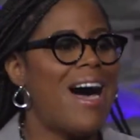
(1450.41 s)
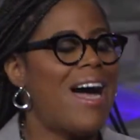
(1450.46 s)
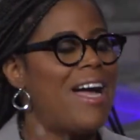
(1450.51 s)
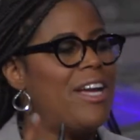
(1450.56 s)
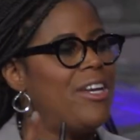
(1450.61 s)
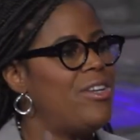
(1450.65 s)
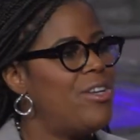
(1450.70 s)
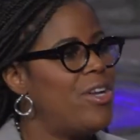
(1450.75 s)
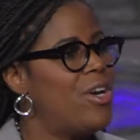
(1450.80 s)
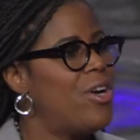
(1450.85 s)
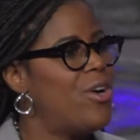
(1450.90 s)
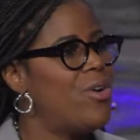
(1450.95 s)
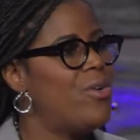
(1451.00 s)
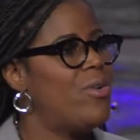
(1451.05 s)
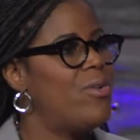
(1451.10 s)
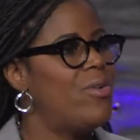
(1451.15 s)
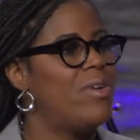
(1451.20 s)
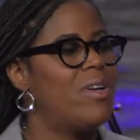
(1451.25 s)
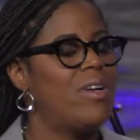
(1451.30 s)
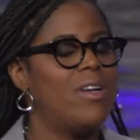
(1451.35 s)
I
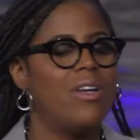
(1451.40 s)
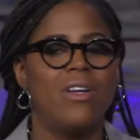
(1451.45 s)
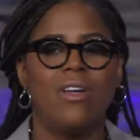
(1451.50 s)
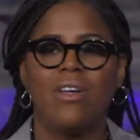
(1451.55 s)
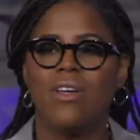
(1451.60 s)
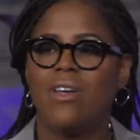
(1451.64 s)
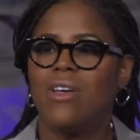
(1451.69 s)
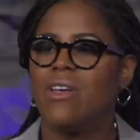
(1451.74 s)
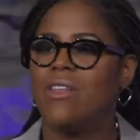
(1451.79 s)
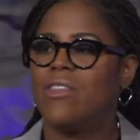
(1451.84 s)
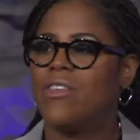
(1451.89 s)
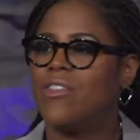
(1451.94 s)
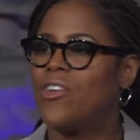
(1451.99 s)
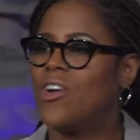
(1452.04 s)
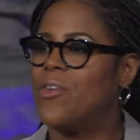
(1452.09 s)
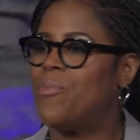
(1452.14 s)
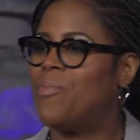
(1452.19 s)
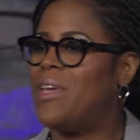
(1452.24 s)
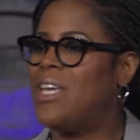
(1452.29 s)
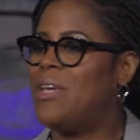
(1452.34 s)
know that
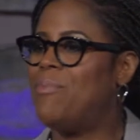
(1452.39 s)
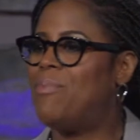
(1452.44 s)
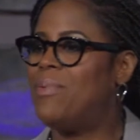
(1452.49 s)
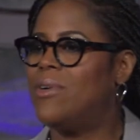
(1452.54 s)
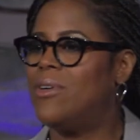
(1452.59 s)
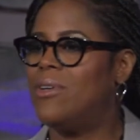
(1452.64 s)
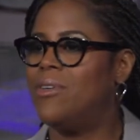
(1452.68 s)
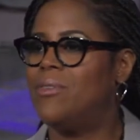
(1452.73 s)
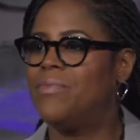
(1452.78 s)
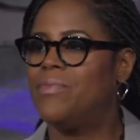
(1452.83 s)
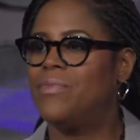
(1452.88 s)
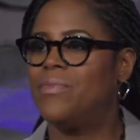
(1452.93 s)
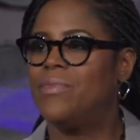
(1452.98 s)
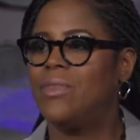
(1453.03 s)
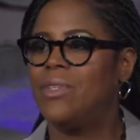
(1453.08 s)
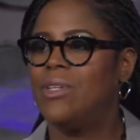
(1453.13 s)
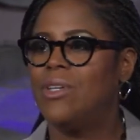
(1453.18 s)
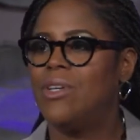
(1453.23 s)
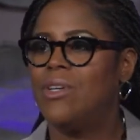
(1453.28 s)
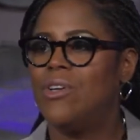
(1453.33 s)
there are people
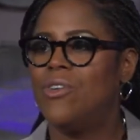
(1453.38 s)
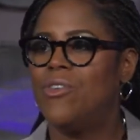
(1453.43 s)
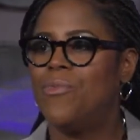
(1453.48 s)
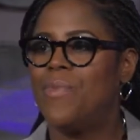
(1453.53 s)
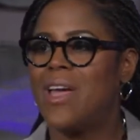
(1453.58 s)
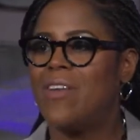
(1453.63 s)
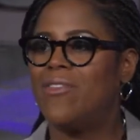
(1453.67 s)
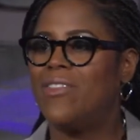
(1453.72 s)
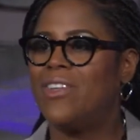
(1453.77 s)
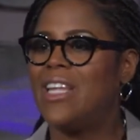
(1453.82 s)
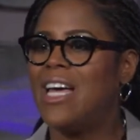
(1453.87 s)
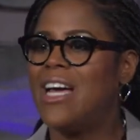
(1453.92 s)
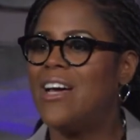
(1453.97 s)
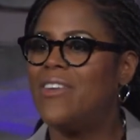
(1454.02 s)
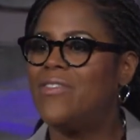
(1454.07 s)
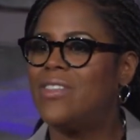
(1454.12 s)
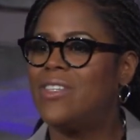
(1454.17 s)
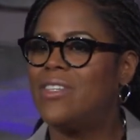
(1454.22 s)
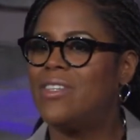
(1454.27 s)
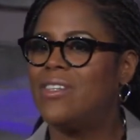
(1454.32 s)
who may have
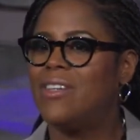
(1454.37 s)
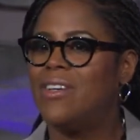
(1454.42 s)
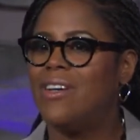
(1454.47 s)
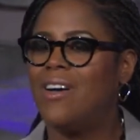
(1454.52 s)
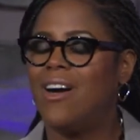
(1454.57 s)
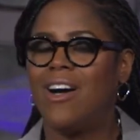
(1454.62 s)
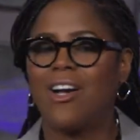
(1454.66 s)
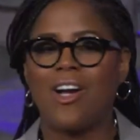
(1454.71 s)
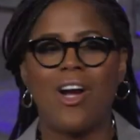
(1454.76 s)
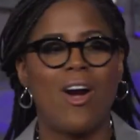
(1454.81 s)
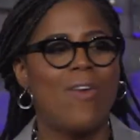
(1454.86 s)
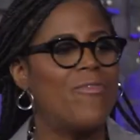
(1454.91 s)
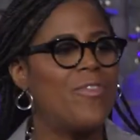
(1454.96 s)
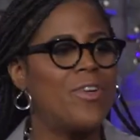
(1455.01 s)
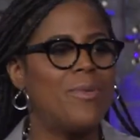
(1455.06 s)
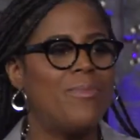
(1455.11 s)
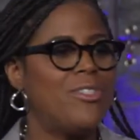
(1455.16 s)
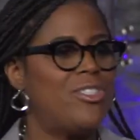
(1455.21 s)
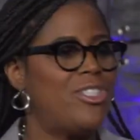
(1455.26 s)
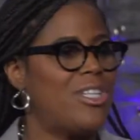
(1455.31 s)
left a
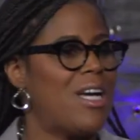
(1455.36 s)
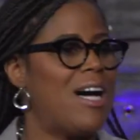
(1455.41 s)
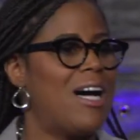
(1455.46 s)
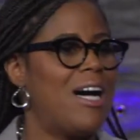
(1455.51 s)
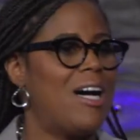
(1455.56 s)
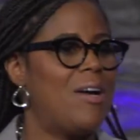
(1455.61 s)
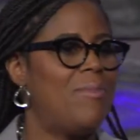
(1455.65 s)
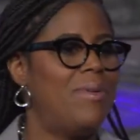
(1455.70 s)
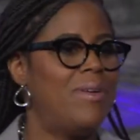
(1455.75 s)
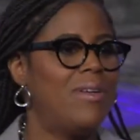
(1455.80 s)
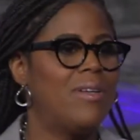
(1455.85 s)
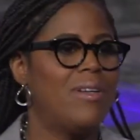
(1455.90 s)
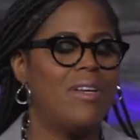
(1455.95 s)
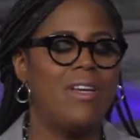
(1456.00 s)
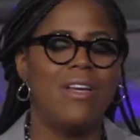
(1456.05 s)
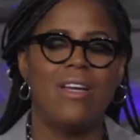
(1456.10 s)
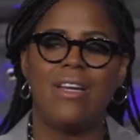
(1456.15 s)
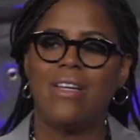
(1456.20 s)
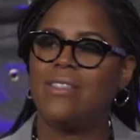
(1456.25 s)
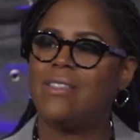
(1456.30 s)
comfortable job
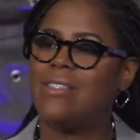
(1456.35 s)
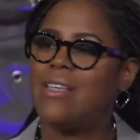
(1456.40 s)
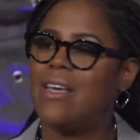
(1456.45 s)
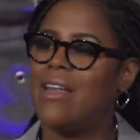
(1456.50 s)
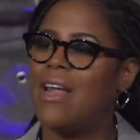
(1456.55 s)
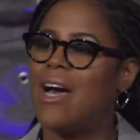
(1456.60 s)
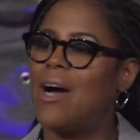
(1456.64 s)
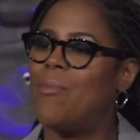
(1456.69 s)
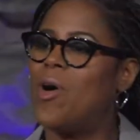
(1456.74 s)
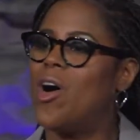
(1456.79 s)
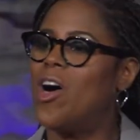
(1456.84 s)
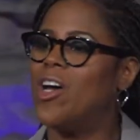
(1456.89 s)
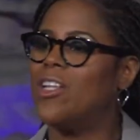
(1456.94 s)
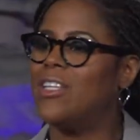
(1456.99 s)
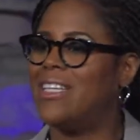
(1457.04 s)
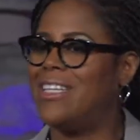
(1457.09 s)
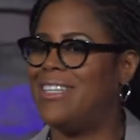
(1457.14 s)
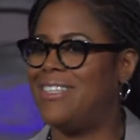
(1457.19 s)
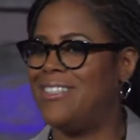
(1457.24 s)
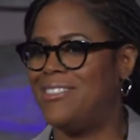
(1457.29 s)
and said, I'm all
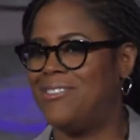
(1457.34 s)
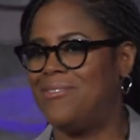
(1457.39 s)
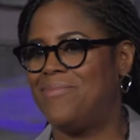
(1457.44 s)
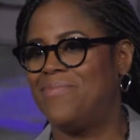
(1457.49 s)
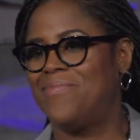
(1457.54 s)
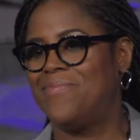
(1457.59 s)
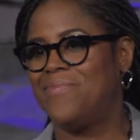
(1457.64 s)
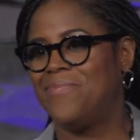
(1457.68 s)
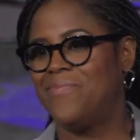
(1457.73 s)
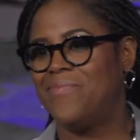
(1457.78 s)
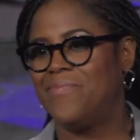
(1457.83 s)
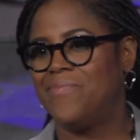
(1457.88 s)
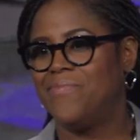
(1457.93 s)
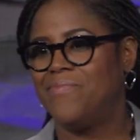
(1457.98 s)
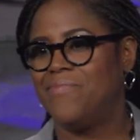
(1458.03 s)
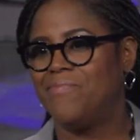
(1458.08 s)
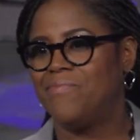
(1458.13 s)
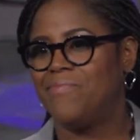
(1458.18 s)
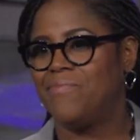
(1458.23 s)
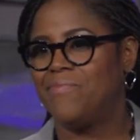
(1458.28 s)
in,
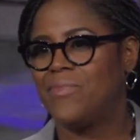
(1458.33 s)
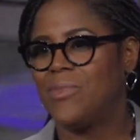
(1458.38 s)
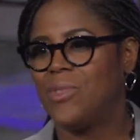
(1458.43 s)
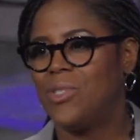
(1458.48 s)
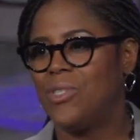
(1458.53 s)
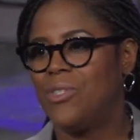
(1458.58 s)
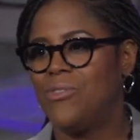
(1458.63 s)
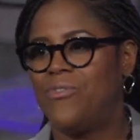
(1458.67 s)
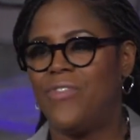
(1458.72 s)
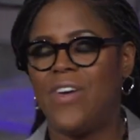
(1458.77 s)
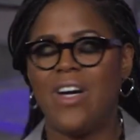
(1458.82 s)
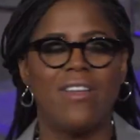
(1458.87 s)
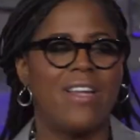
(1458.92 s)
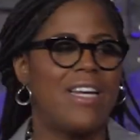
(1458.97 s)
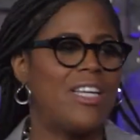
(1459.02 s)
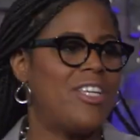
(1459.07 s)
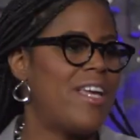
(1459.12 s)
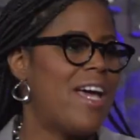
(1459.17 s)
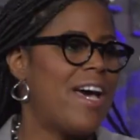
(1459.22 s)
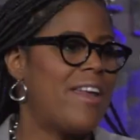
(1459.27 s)
who felt
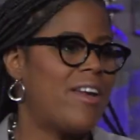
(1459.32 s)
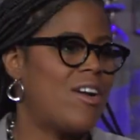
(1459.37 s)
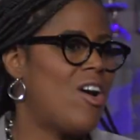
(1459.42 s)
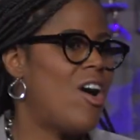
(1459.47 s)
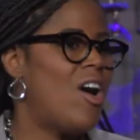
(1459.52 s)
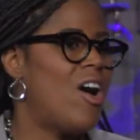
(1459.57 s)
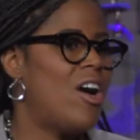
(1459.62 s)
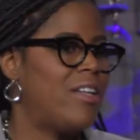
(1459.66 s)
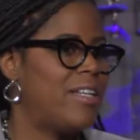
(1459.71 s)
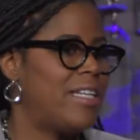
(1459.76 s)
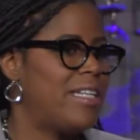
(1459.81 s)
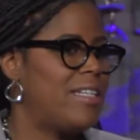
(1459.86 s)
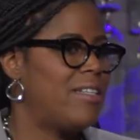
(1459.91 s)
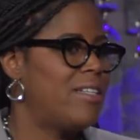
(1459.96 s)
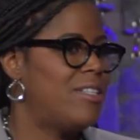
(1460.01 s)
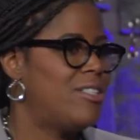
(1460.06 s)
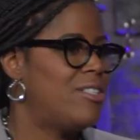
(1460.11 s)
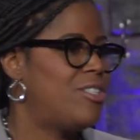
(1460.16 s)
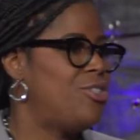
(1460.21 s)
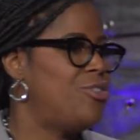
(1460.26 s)
like you had a calling
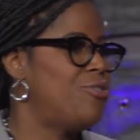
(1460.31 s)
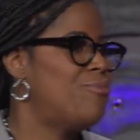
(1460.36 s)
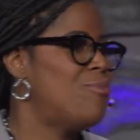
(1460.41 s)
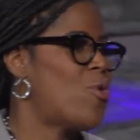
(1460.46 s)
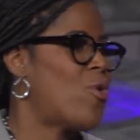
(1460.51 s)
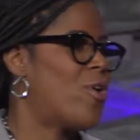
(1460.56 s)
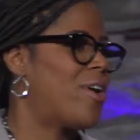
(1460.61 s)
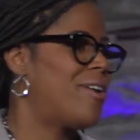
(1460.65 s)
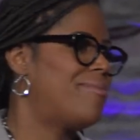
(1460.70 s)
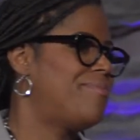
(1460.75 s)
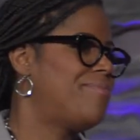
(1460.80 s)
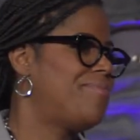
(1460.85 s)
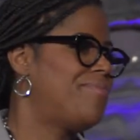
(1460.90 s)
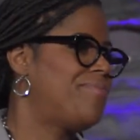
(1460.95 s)
to do more.